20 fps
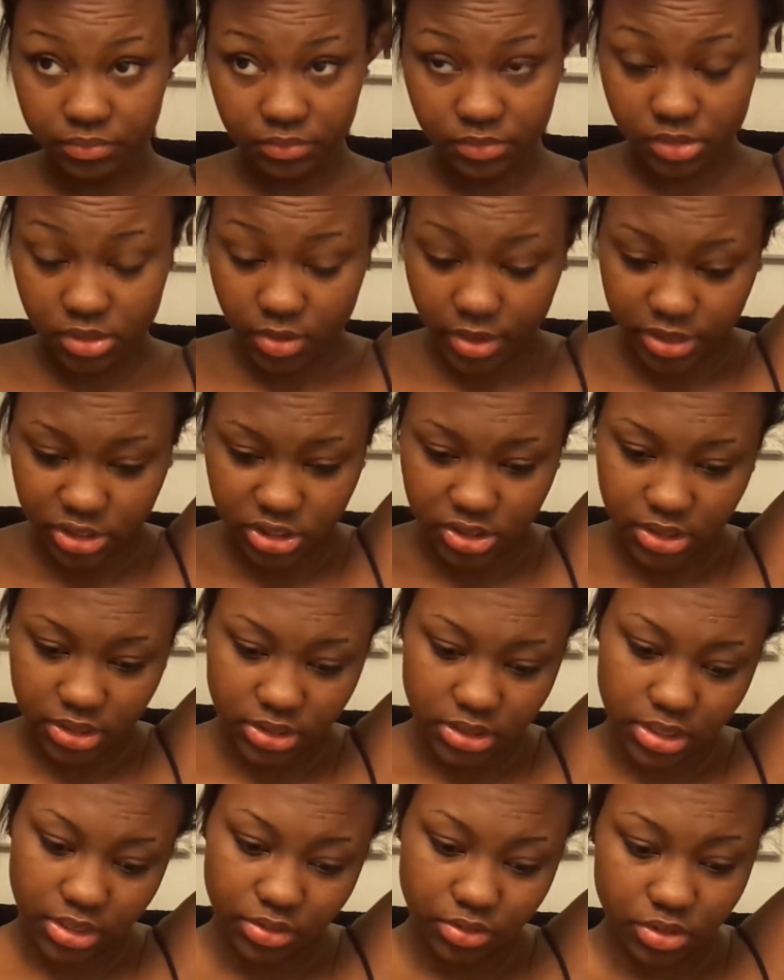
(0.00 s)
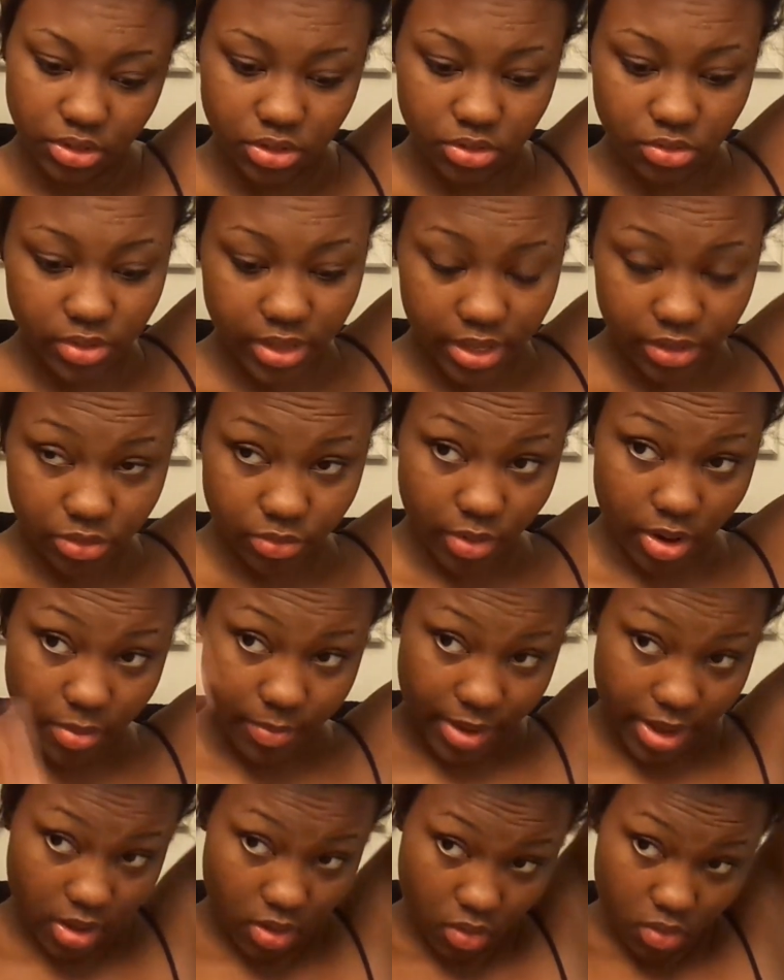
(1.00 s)
So I just continue to do that throughout
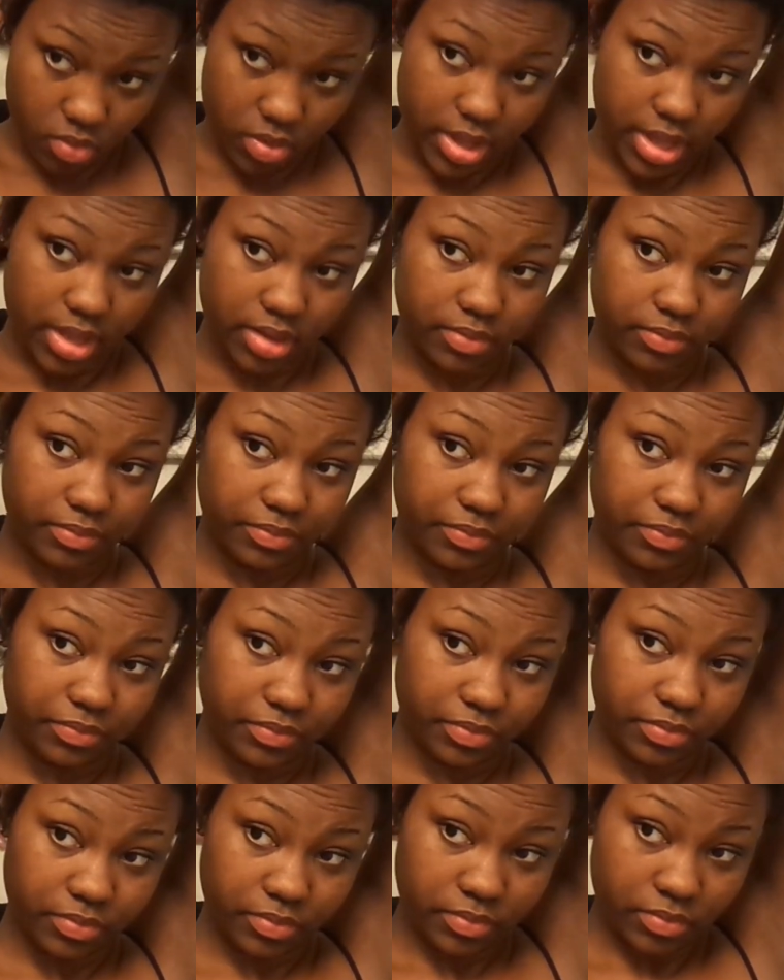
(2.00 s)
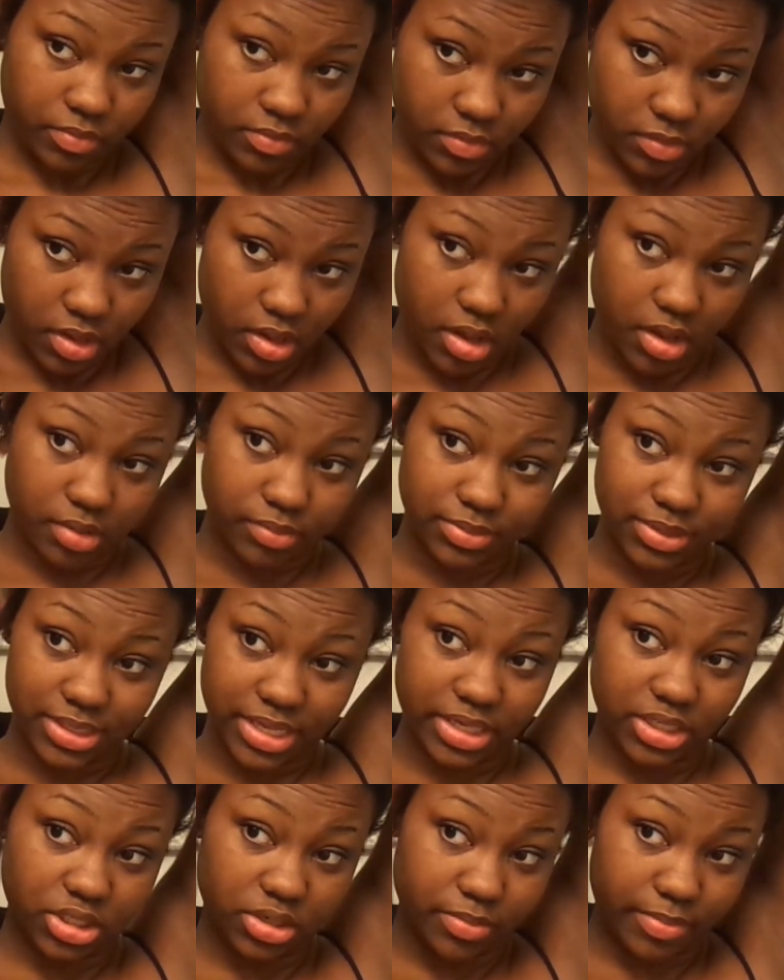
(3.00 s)
my whole head.
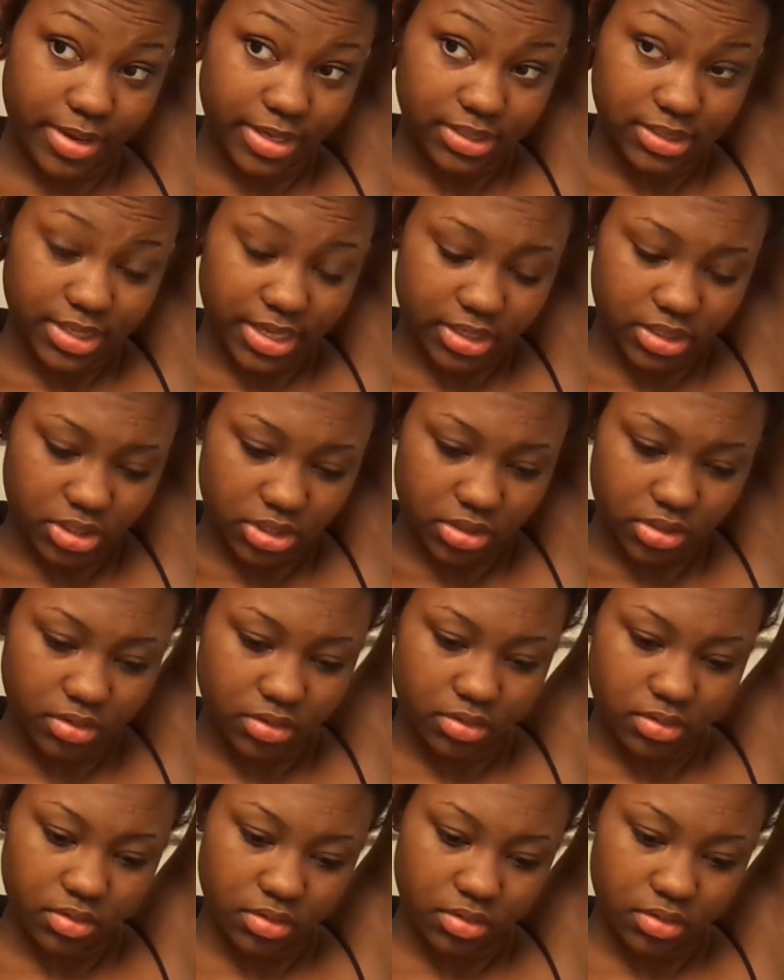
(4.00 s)
Section by section.